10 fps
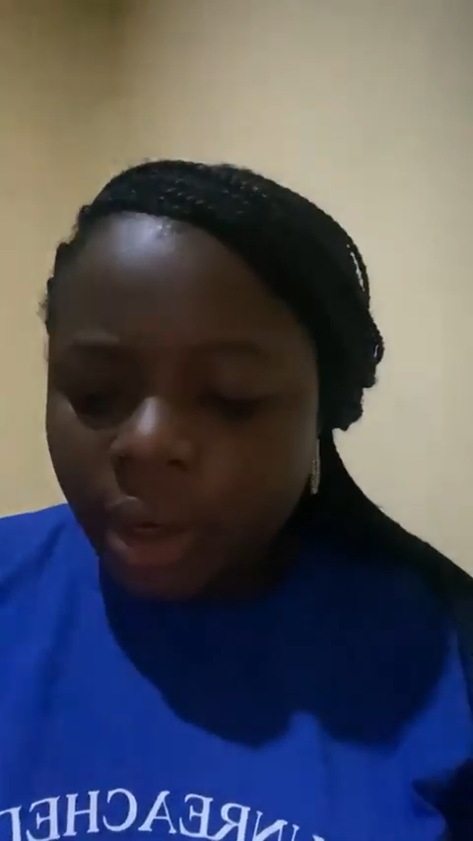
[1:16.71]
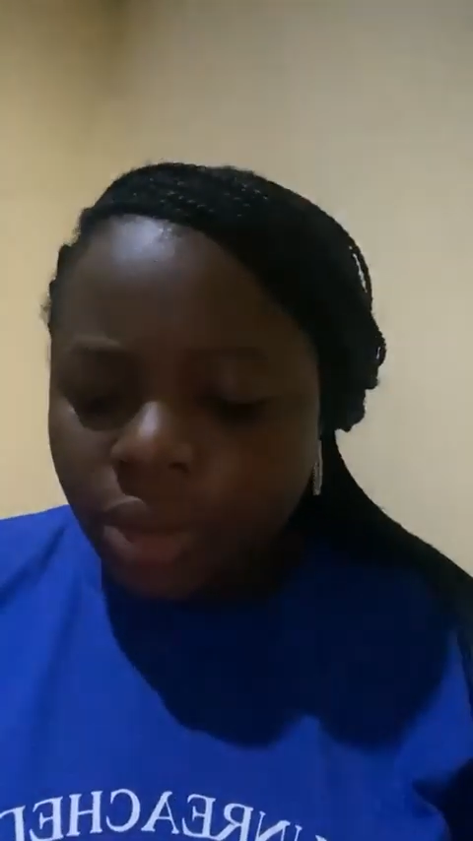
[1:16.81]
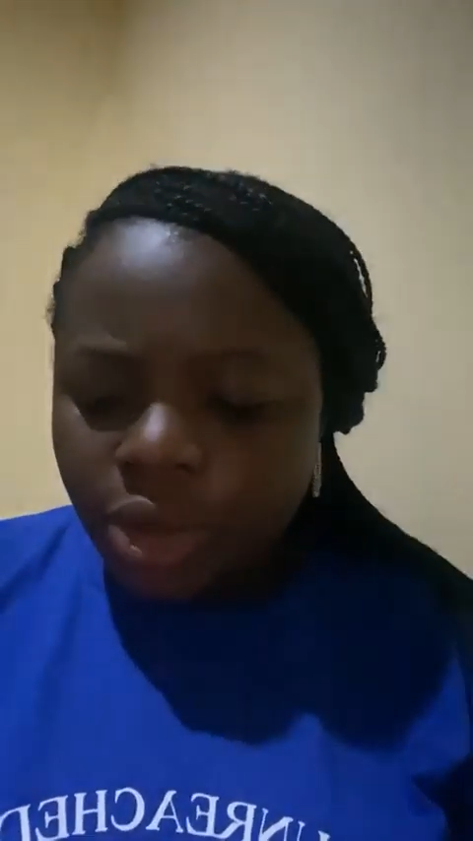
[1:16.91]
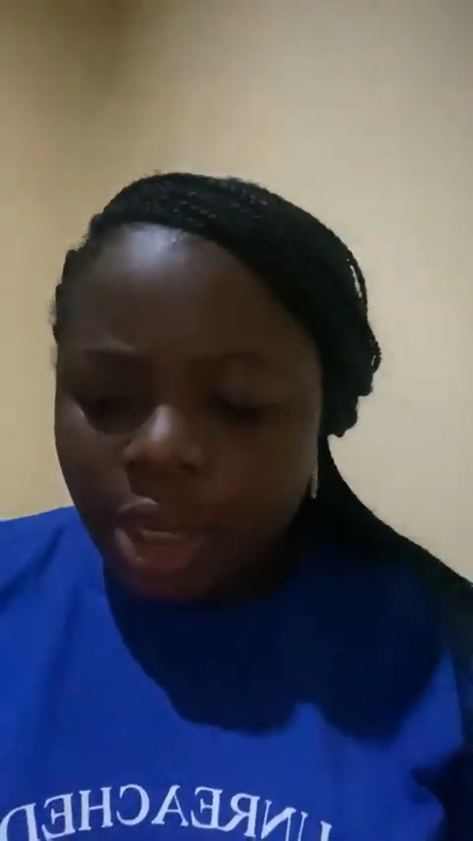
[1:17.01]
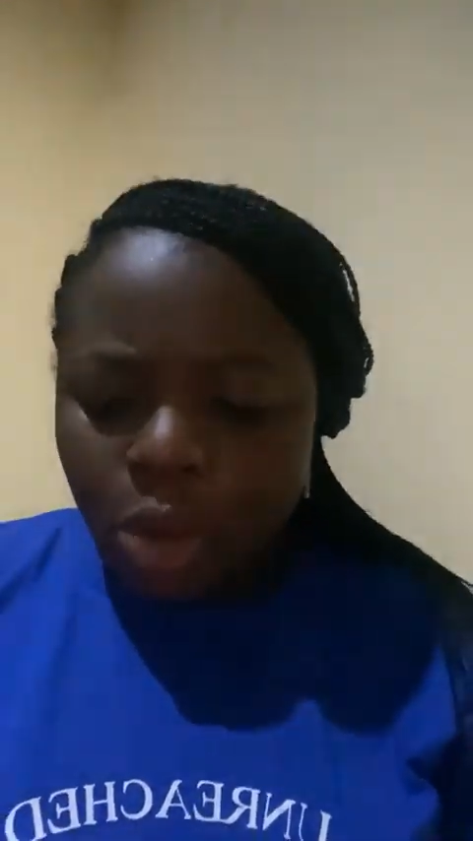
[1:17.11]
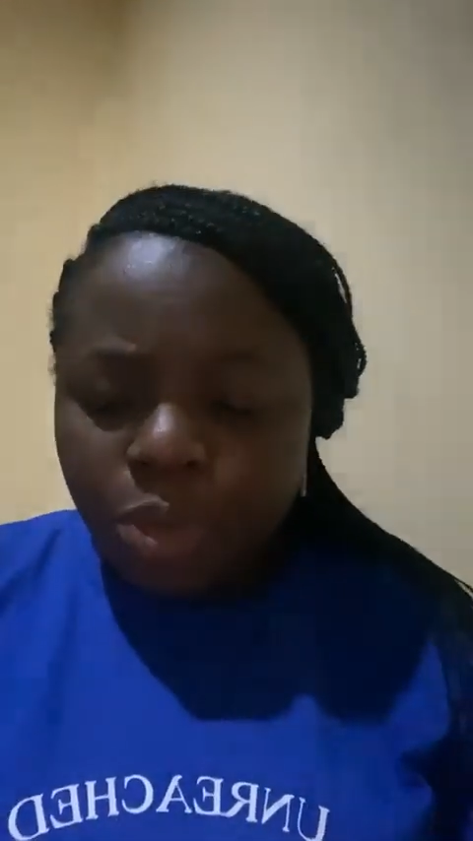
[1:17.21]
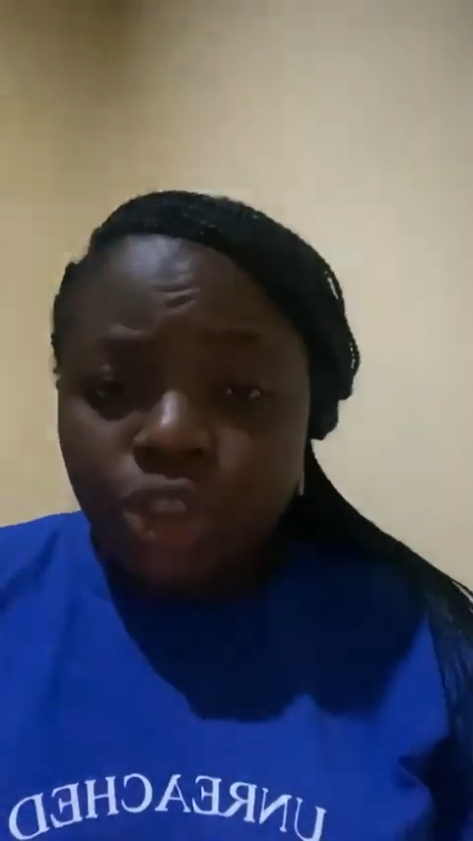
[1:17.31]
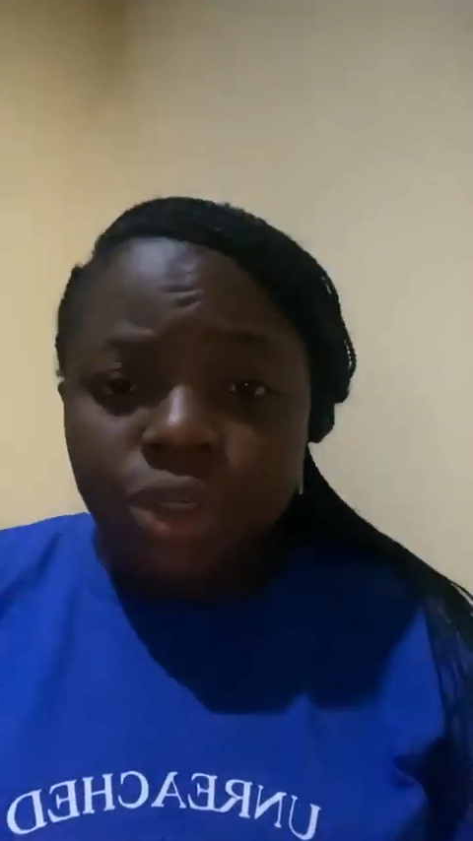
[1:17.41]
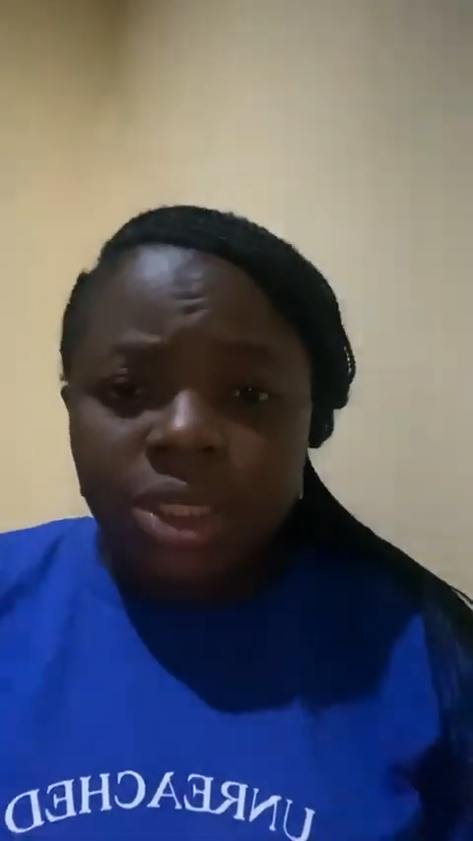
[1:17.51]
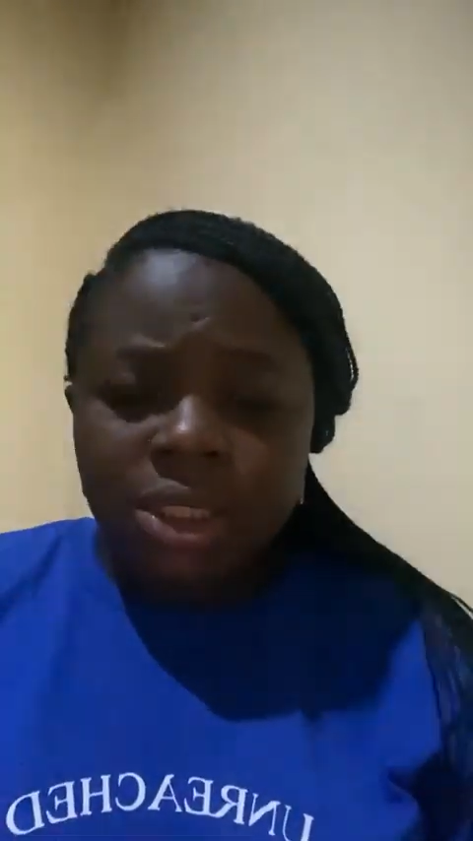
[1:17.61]
another
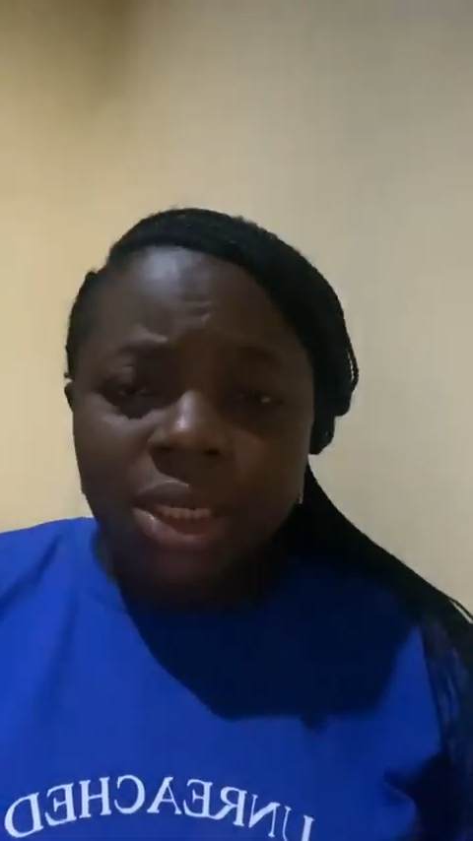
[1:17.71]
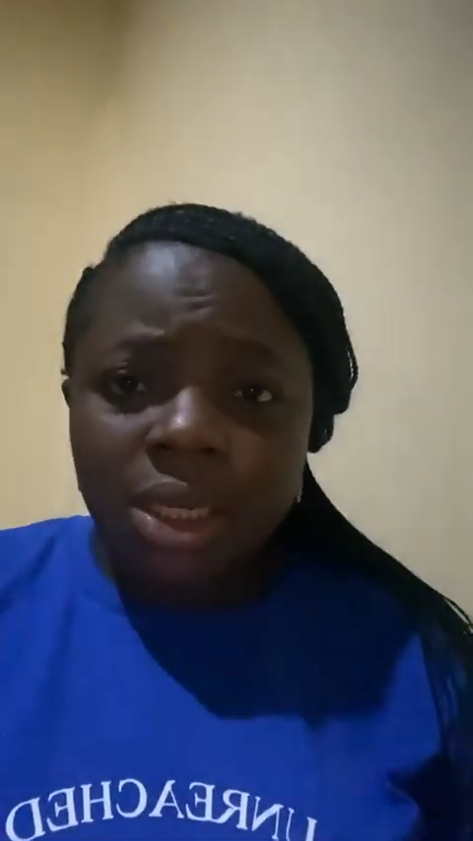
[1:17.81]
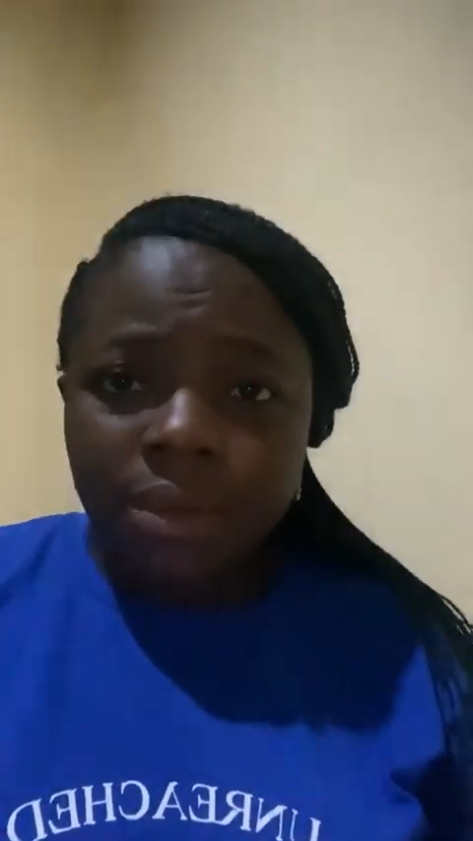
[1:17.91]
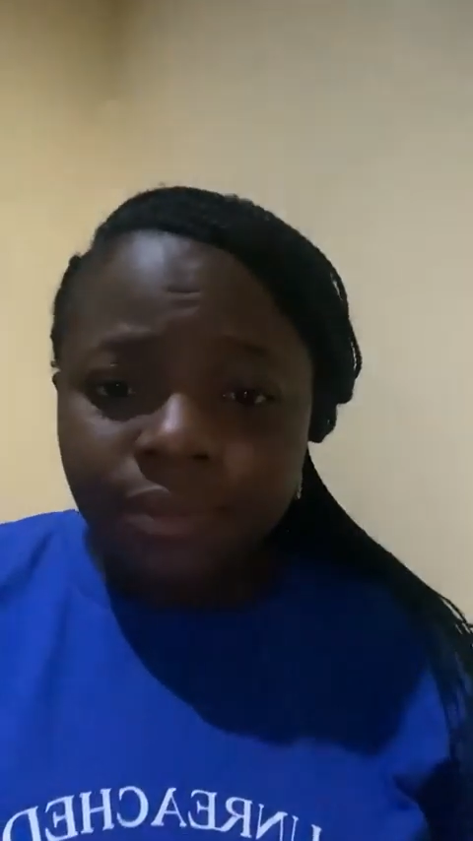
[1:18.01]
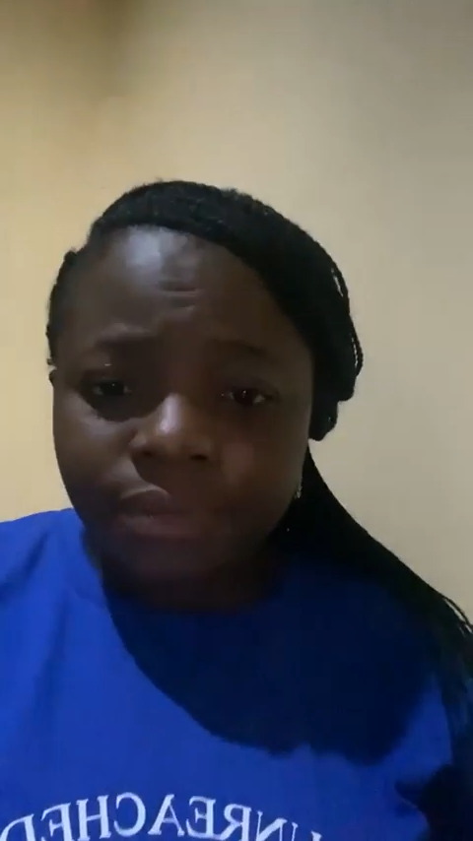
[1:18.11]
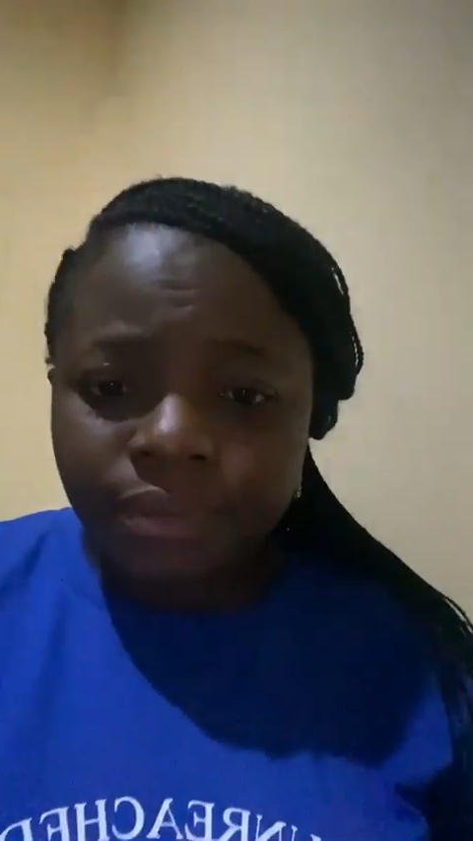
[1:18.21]
opportunity